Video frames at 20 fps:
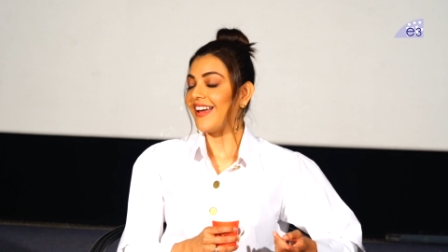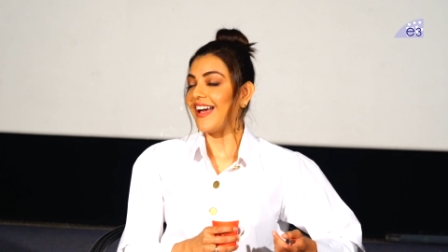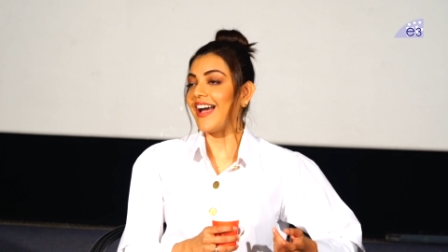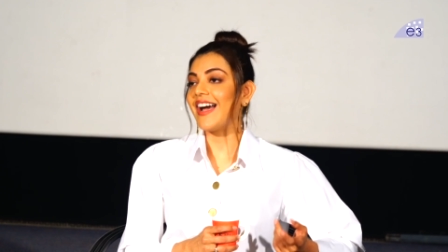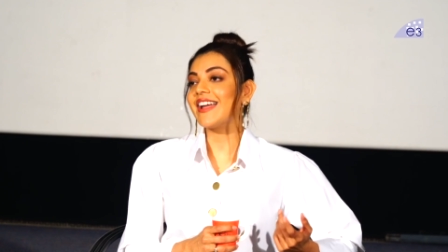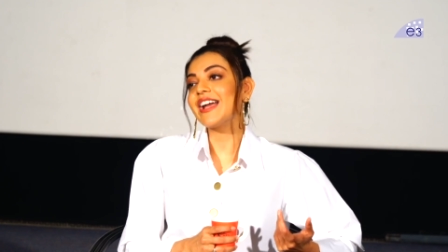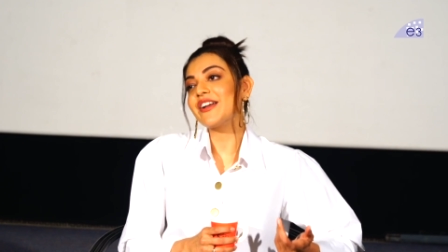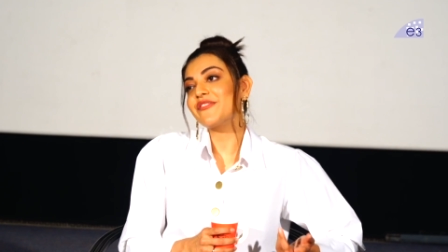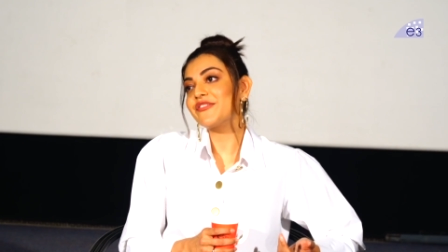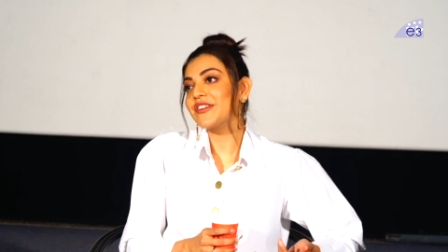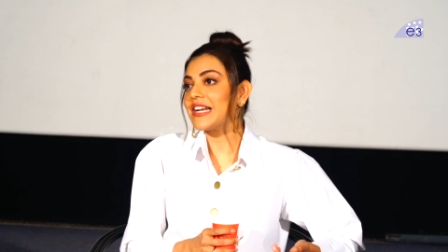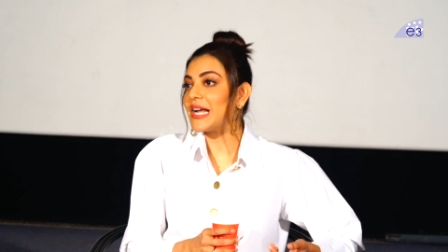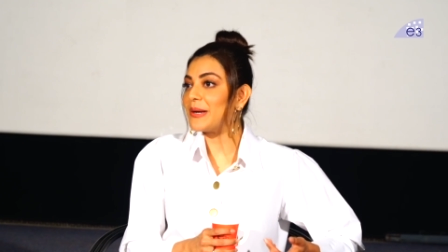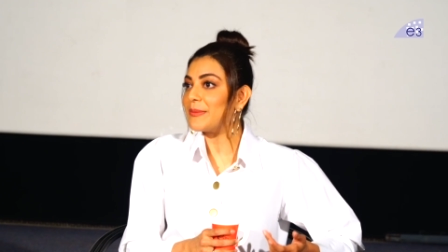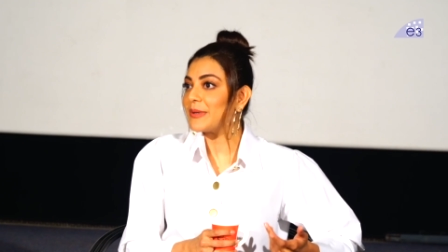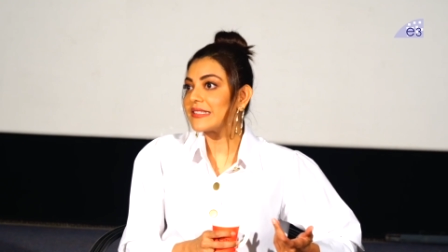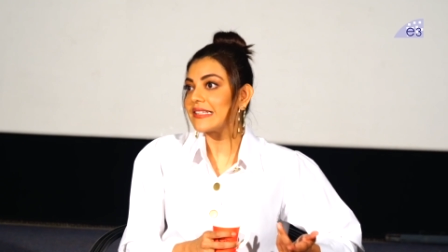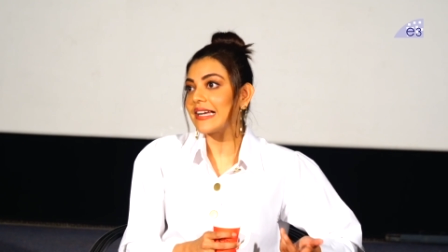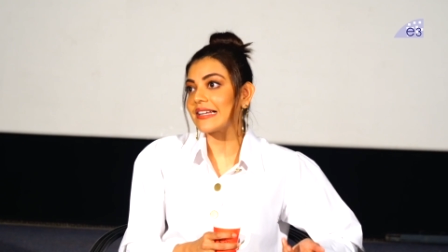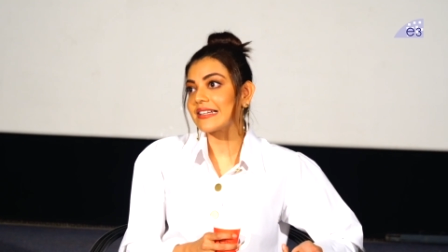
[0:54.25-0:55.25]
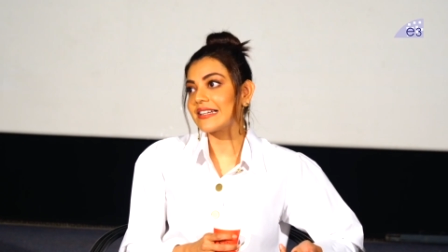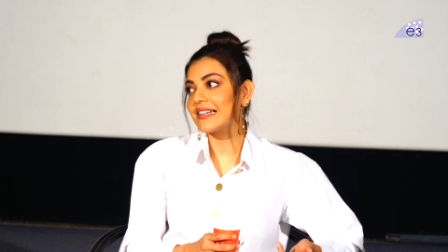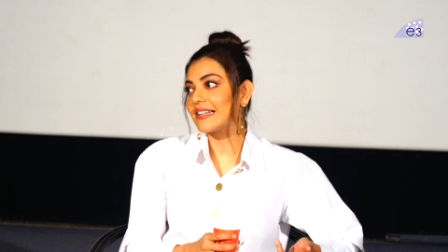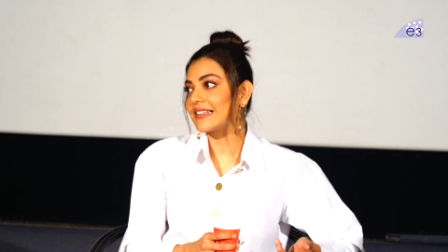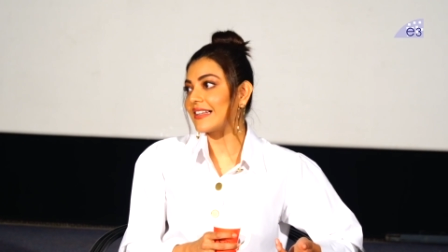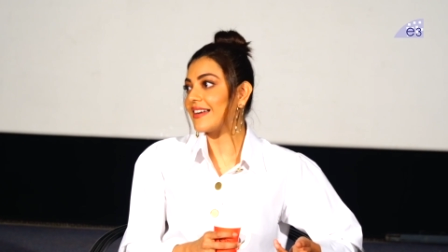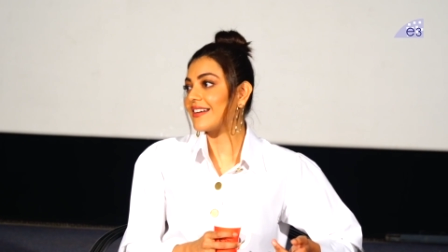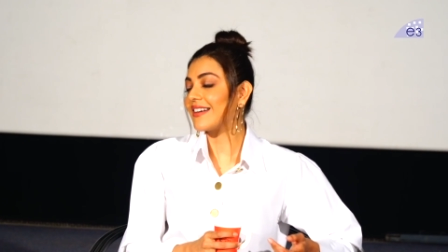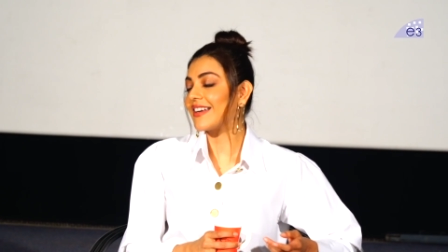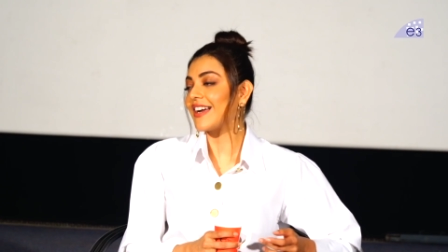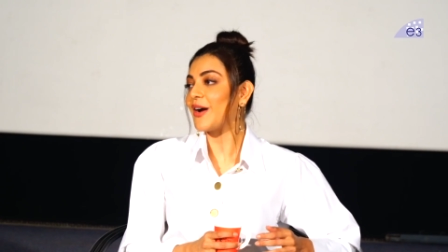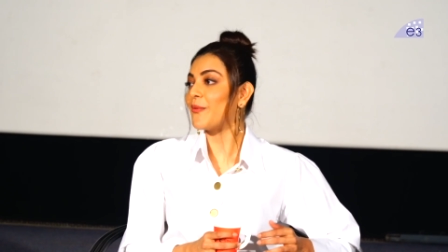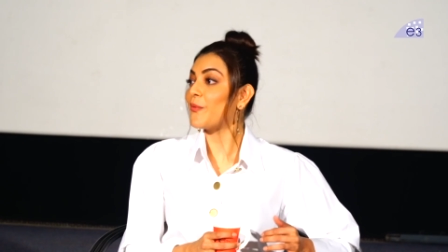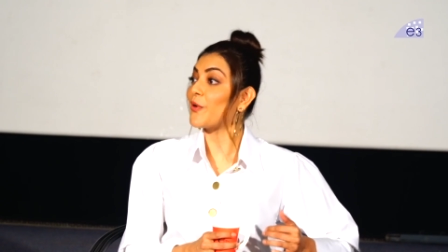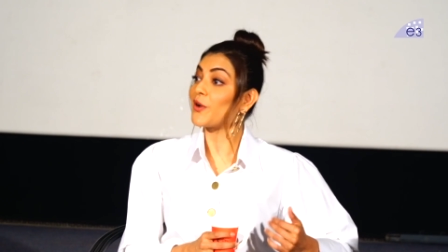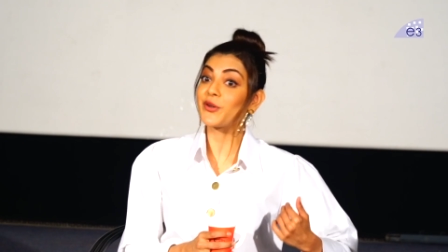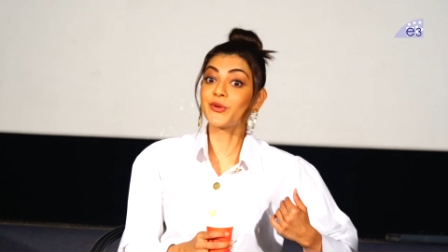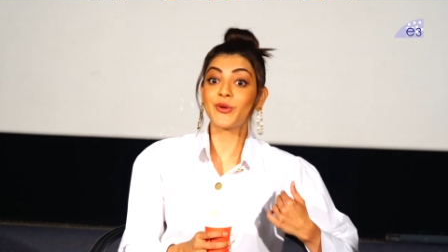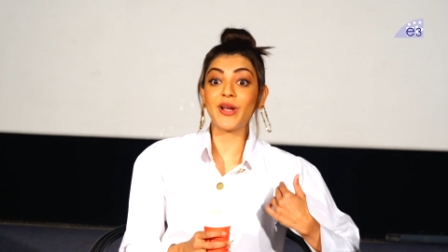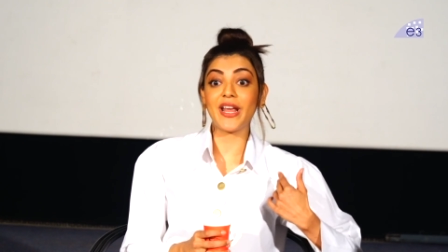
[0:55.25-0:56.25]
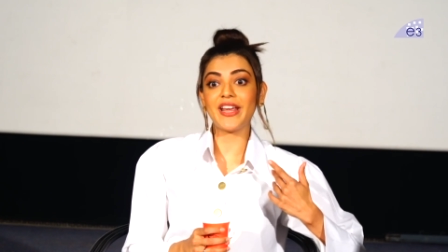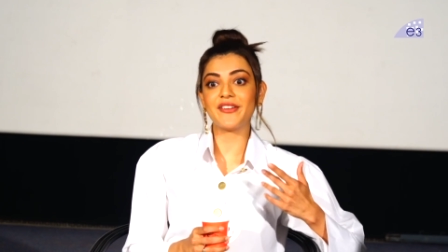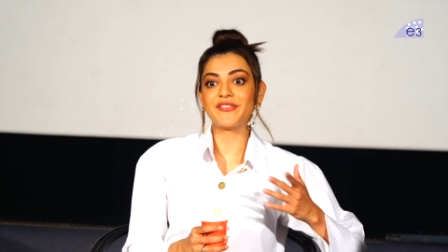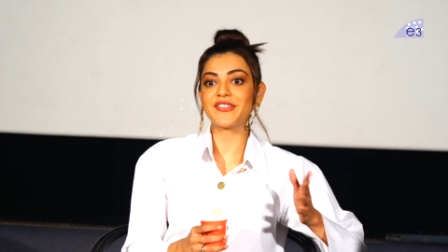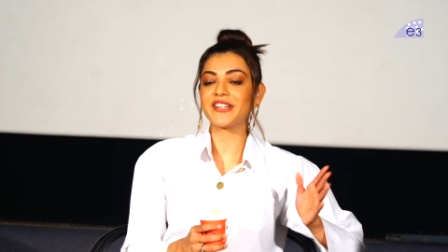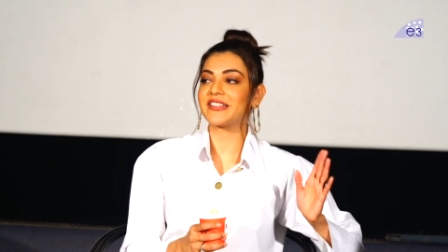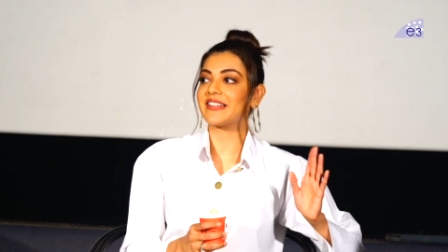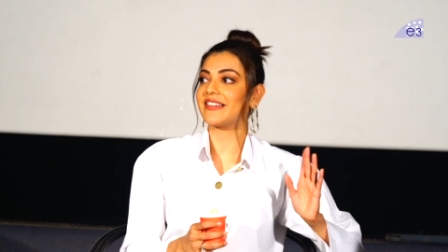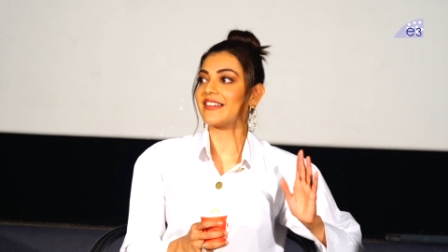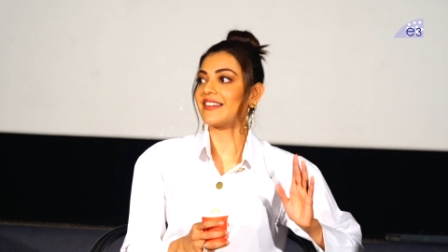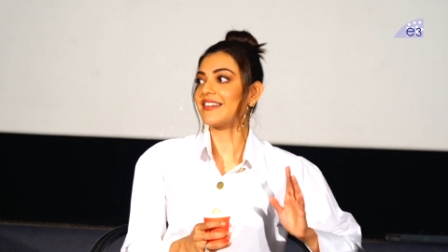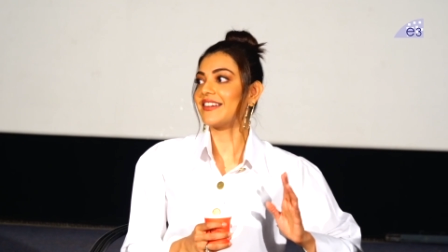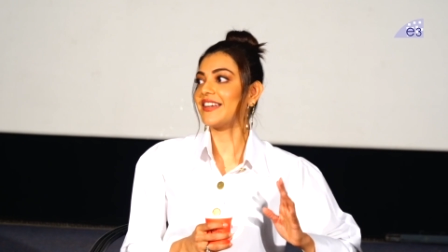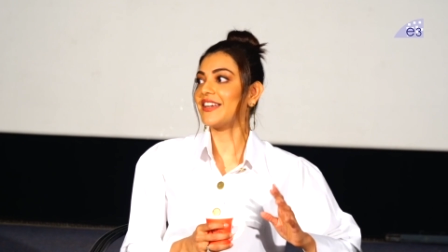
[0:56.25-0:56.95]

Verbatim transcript: And I feel I'm exactly like that. Like, I want to do everything.